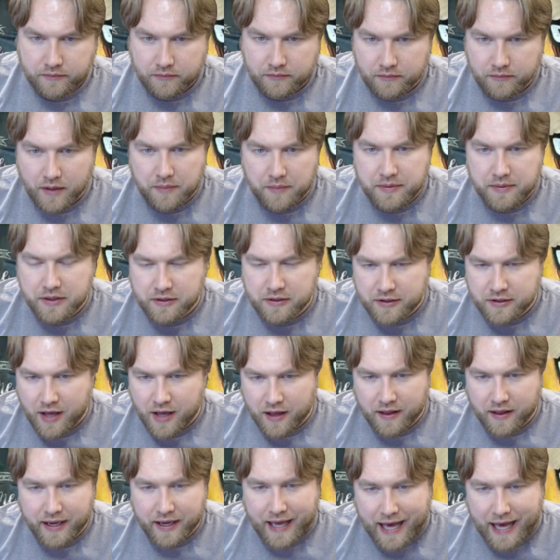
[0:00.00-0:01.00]
I mean they're
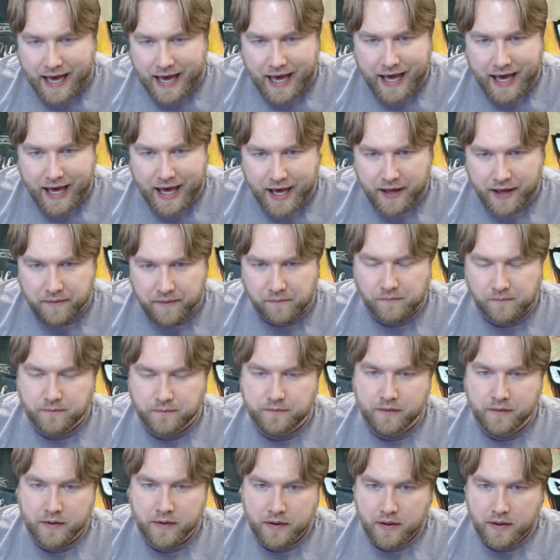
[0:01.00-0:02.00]
not like hot.
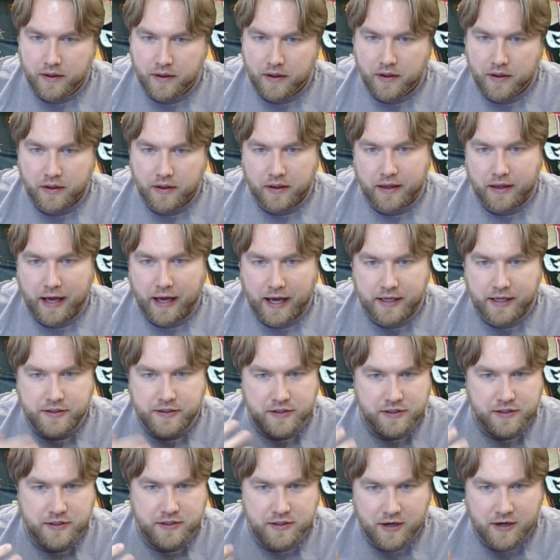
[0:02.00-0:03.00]

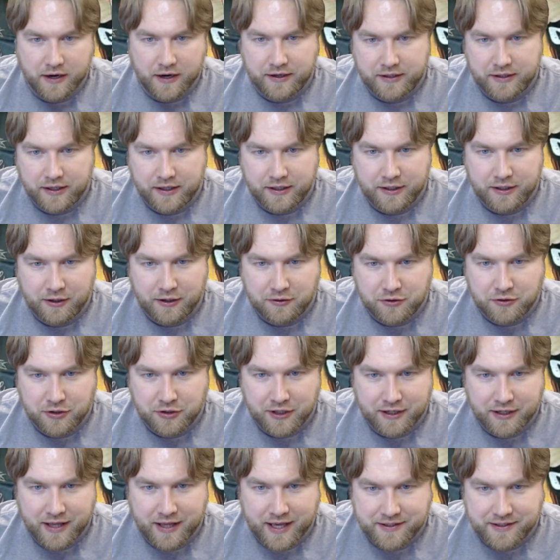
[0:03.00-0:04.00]
It's just starting to
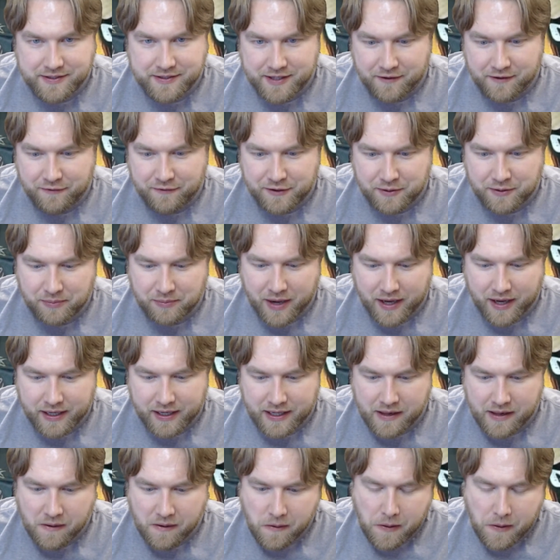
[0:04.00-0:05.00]
trigger that stuff in your
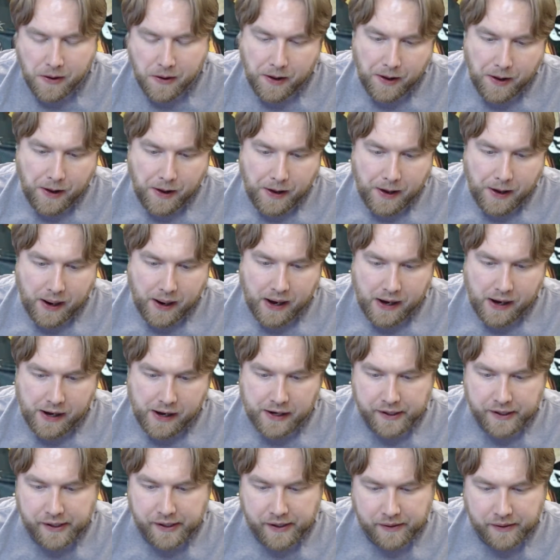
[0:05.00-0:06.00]
body.
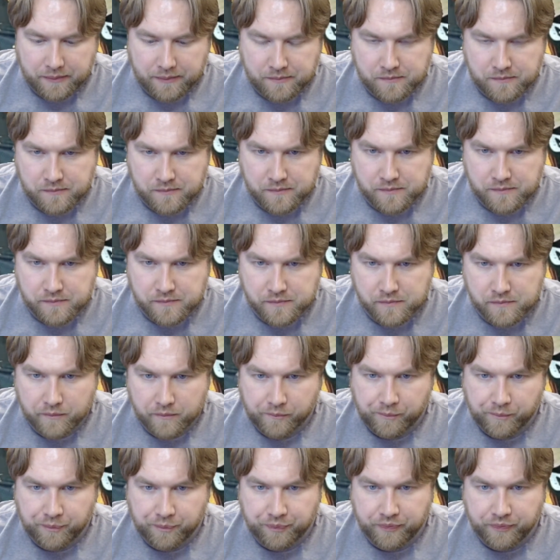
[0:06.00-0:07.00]
I
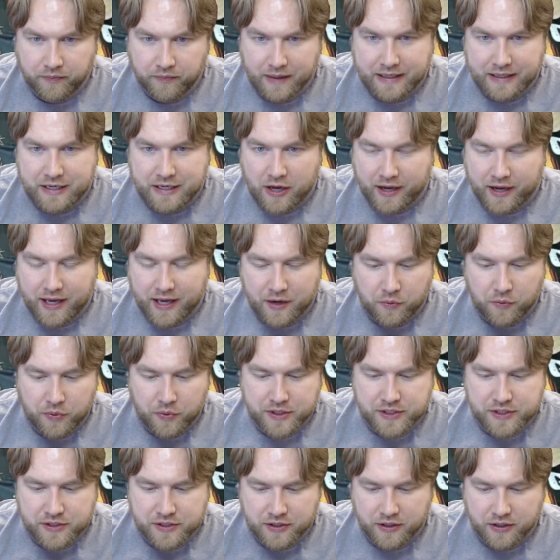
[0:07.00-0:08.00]
kind of
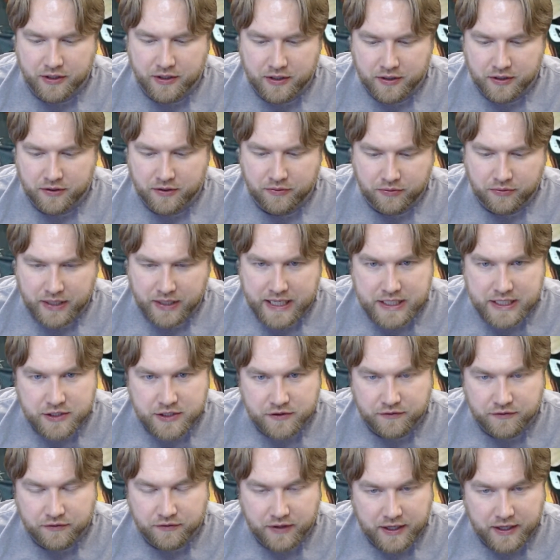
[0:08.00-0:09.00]
wish the
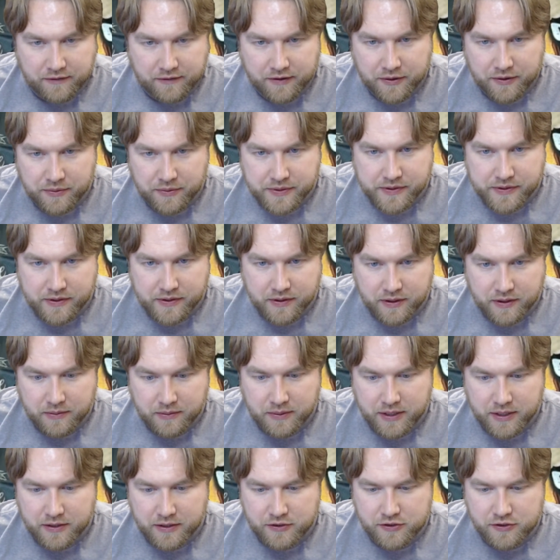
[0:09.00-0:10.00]
ranch flavor was a little
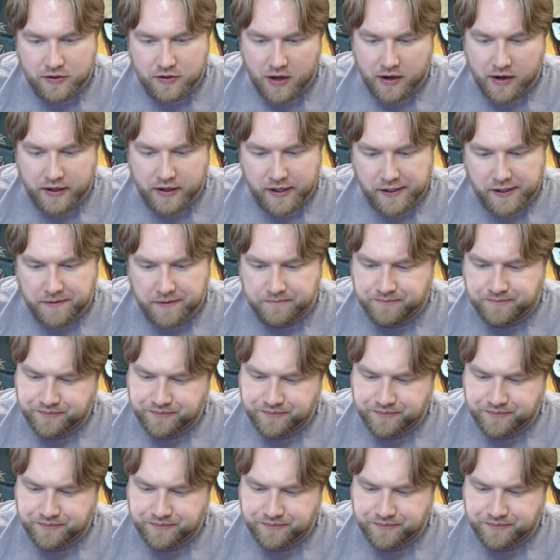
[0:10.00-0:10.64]
bit stronger,